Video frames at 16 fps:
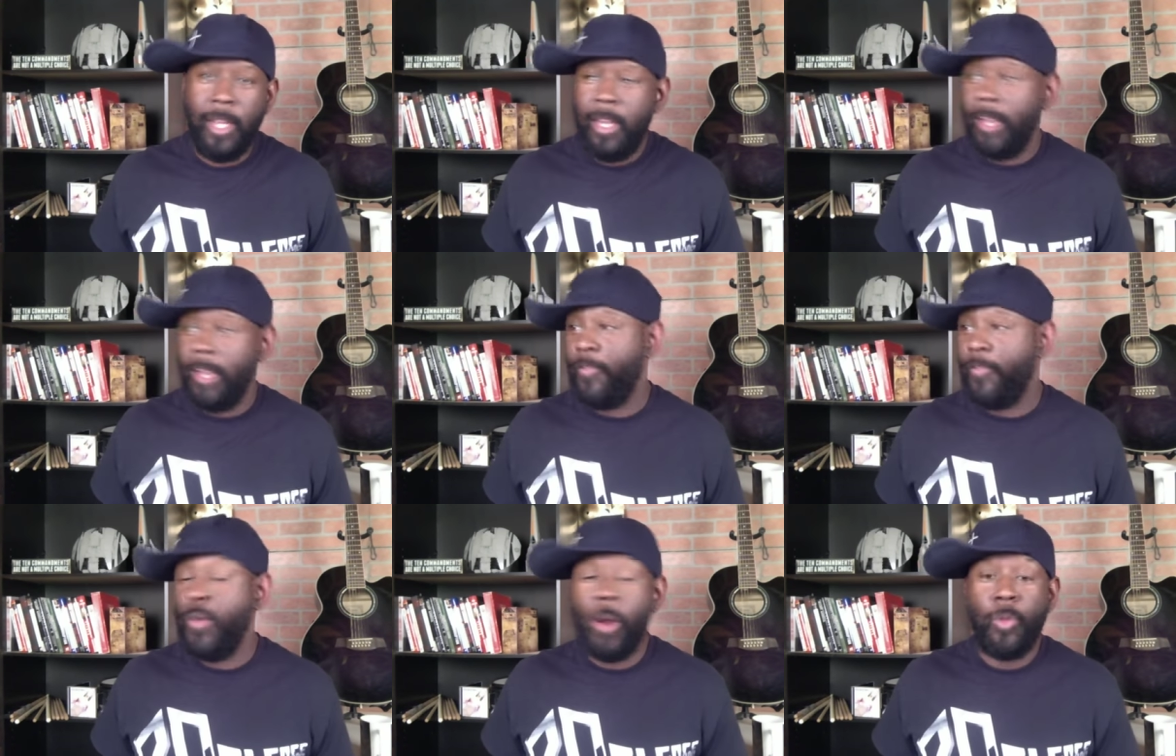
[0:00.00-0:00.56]

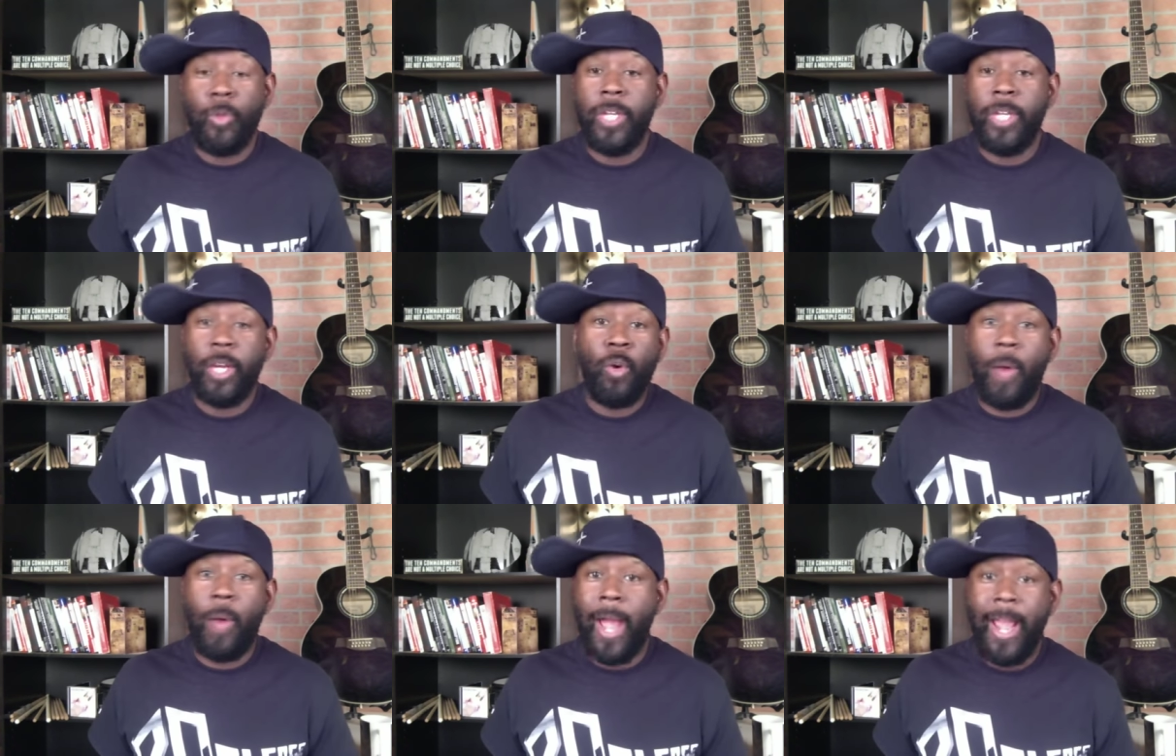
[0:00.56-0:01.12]
if you don't dig
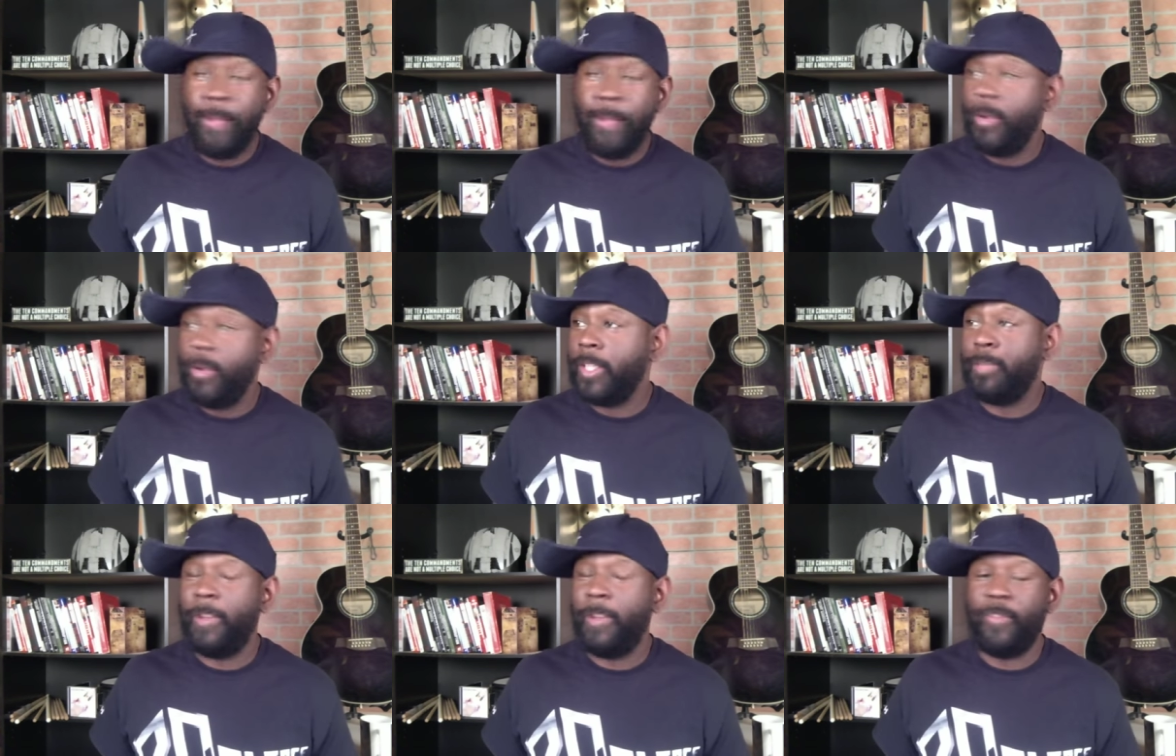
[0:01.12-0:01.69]
who I am, don't
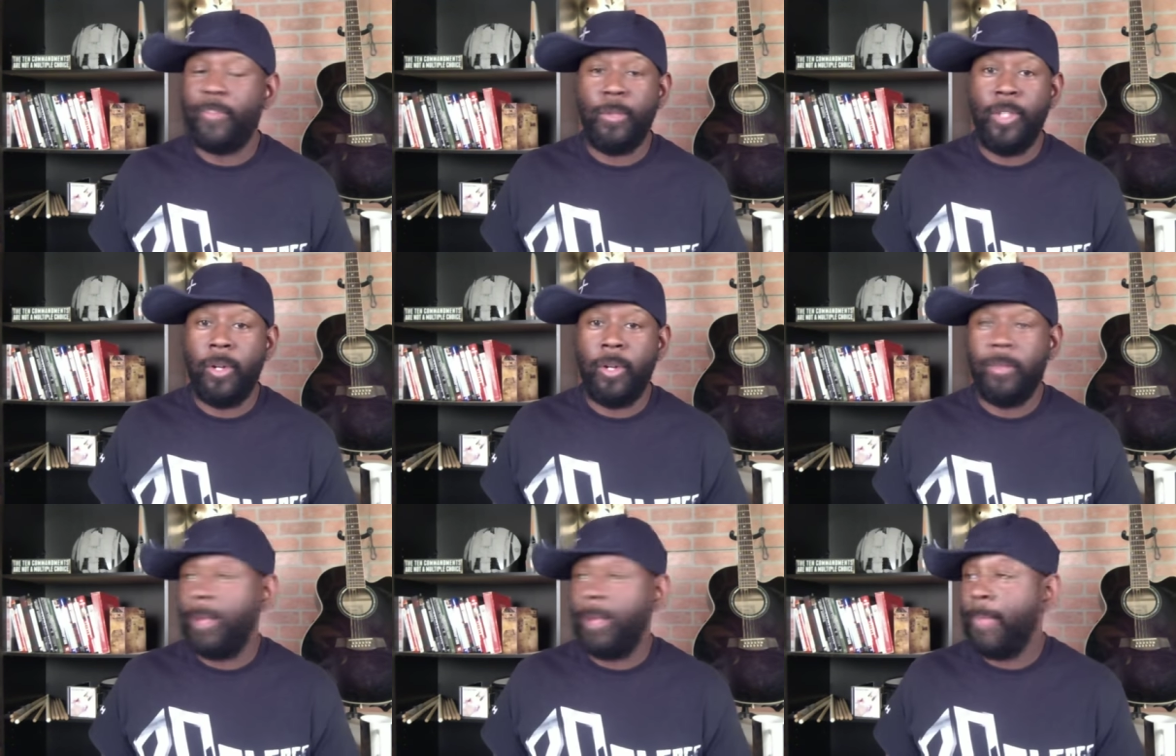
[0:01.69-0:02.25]
expect for you
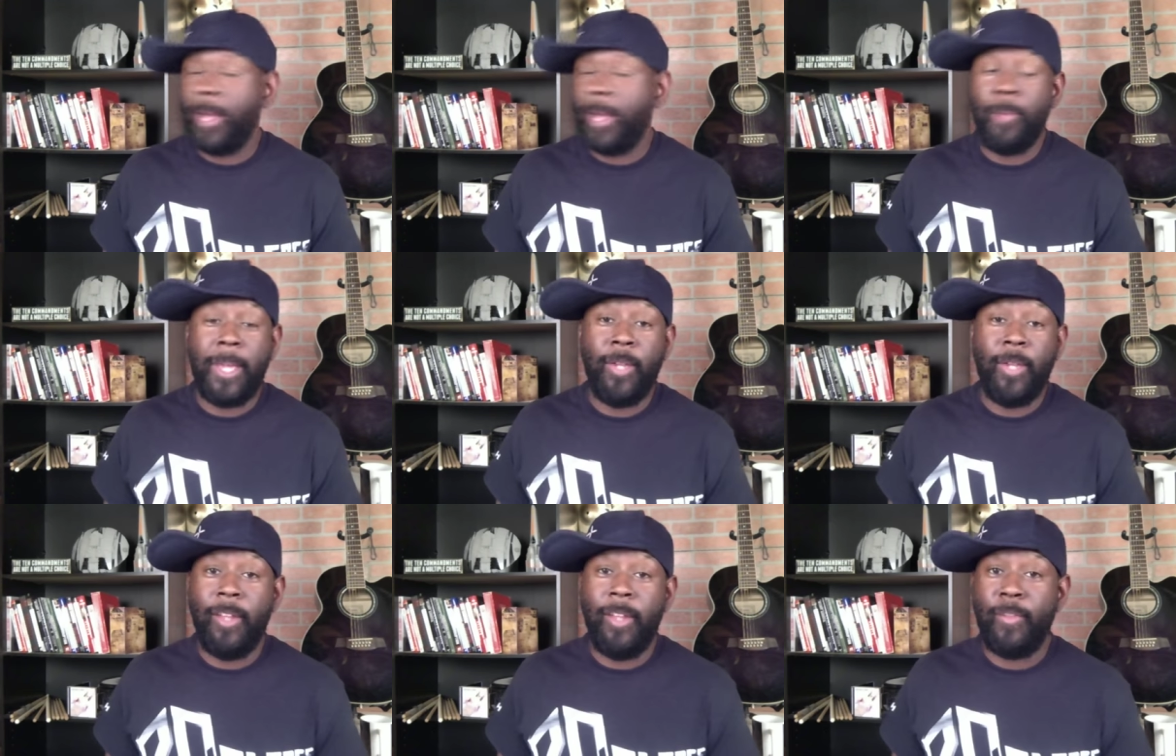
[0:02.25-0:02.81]
know, I'm not gonna make
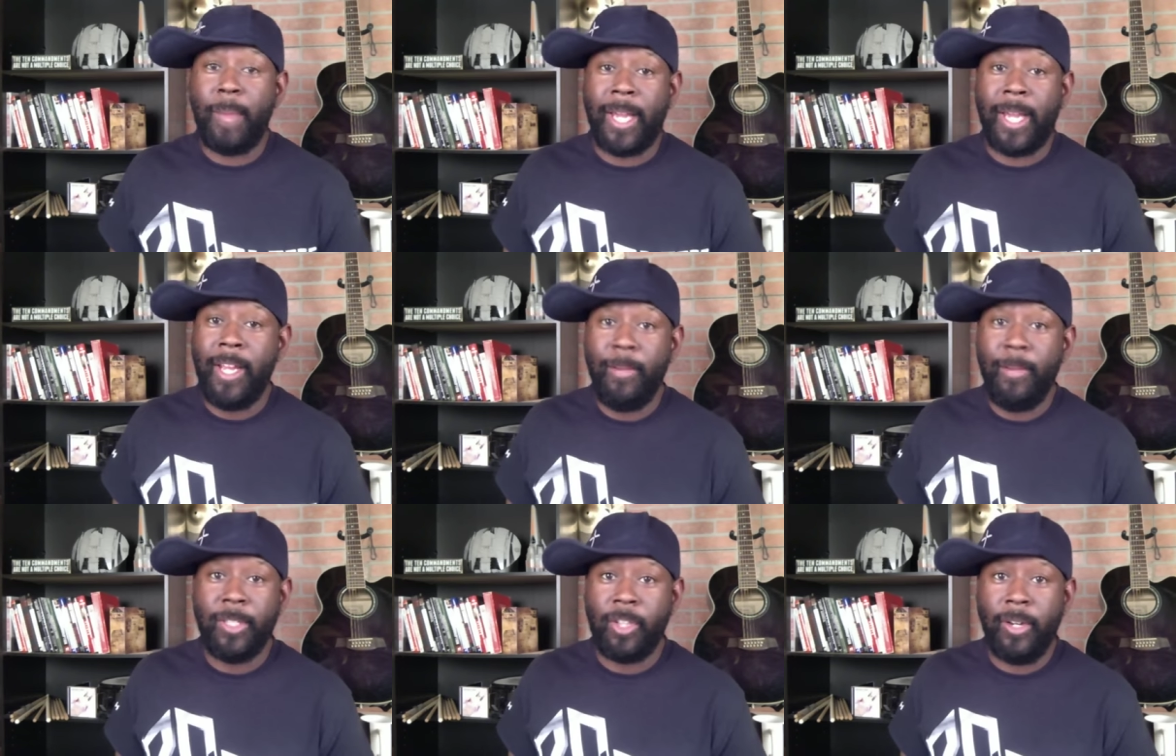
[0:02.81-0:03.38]
you live in my
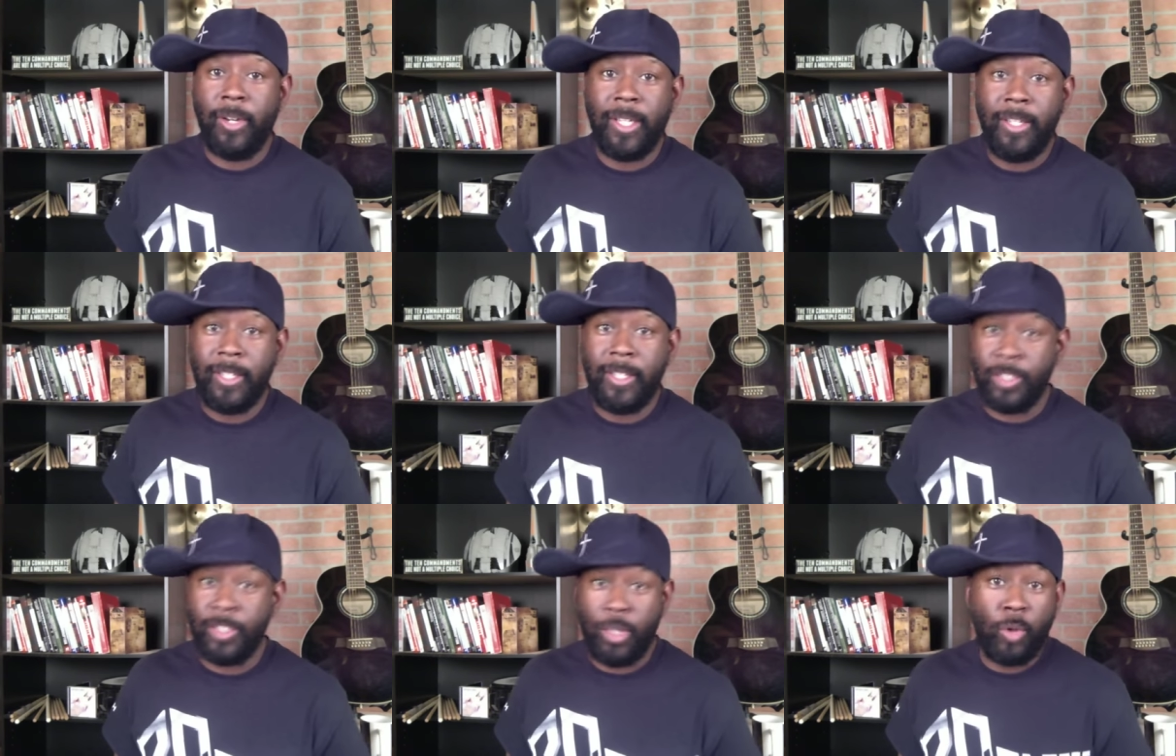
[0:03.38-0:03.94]
kingdom eternally
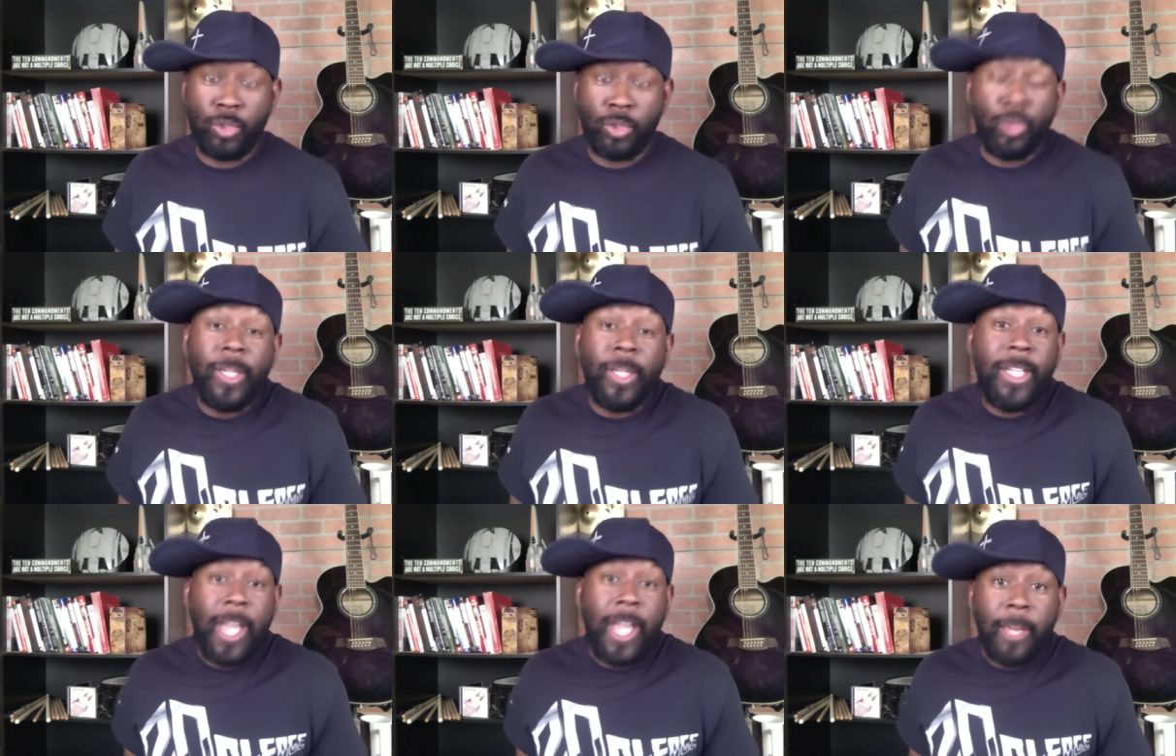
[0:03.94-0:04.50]
because you don't truly
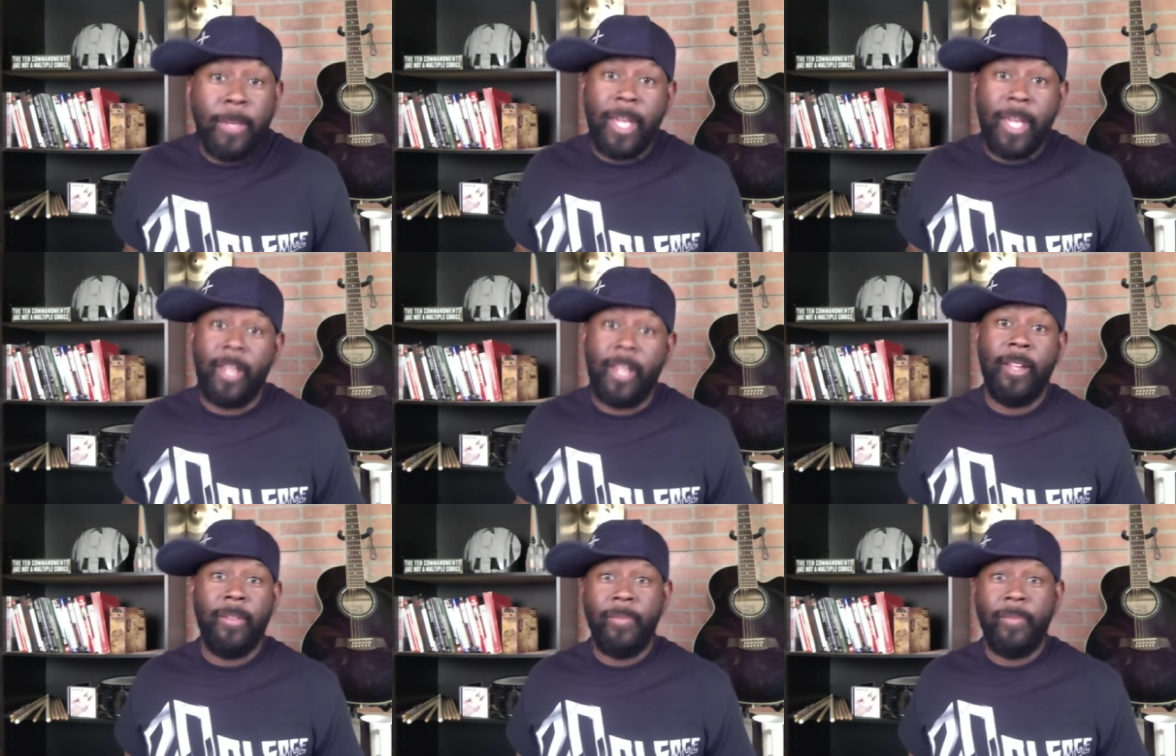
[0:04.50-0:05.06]
dig me.
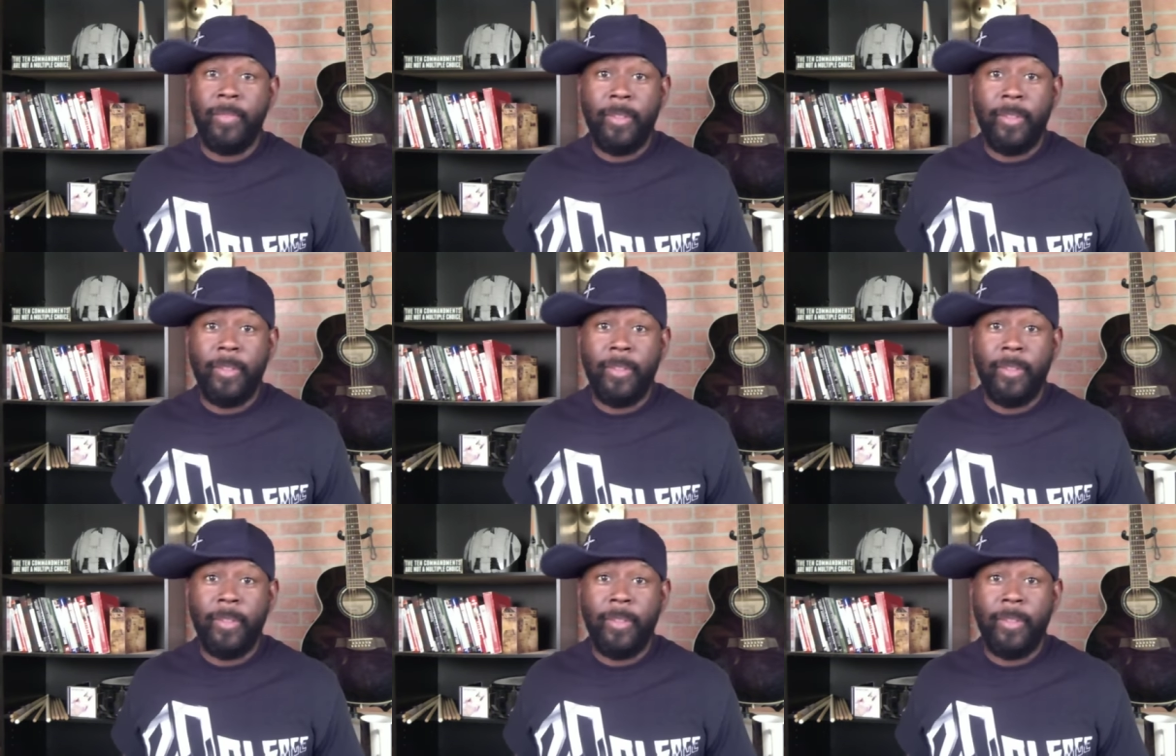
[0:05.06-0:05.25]
Yeah.